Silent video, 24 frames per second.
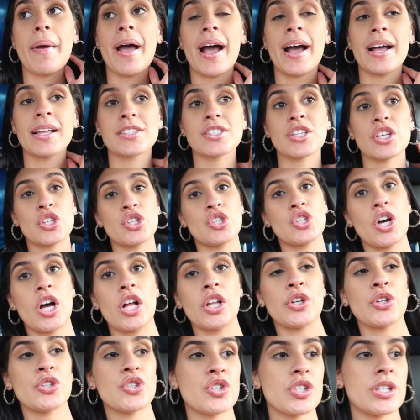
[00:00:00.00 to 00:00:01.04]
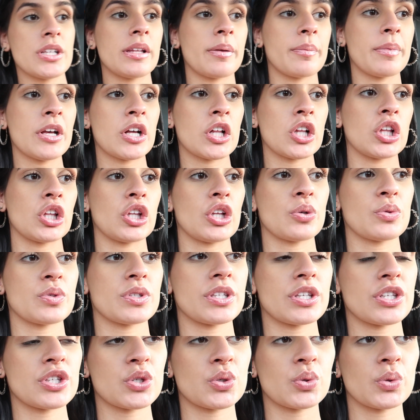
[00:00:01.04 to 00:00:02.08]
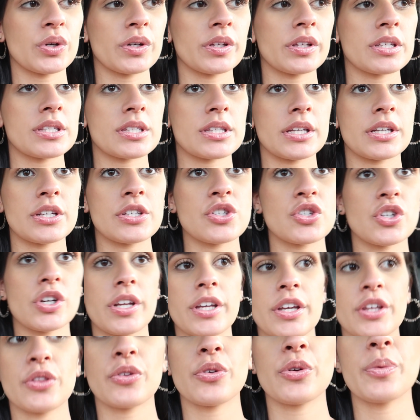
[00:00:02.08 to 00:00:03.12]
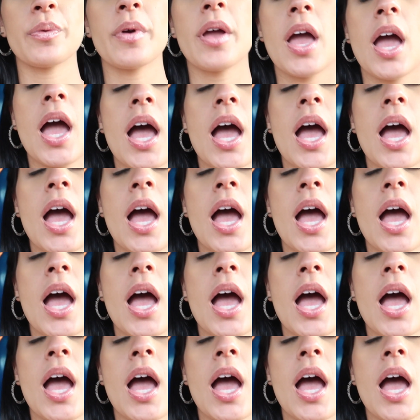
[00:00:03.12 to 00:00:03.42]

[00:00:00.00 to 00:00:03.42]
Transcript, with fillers: at Dollar Tree. Let me close this door. This lady's trying to get through.